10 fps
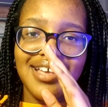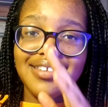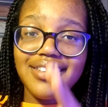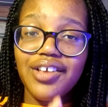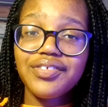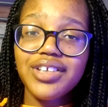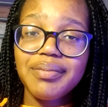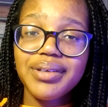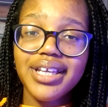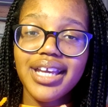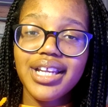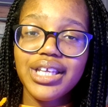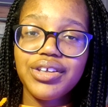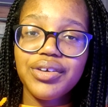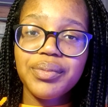self-deprecating
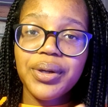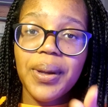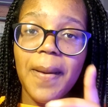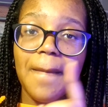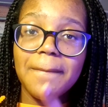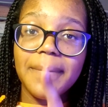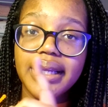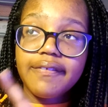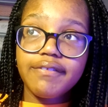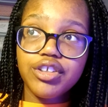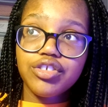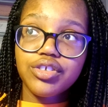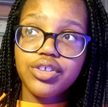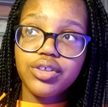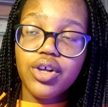humor
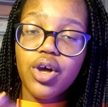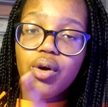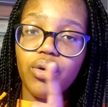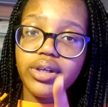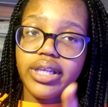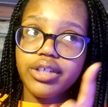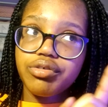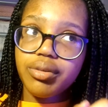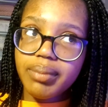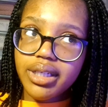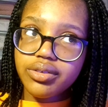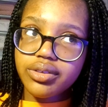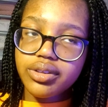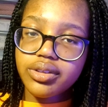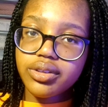beneficial or
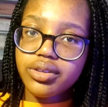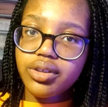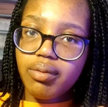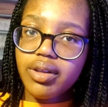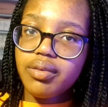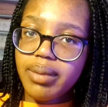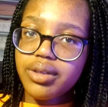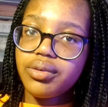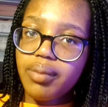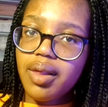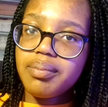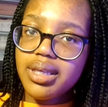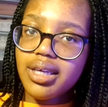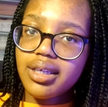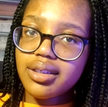detrimental to one's mental
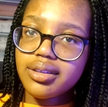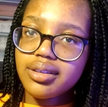well-being?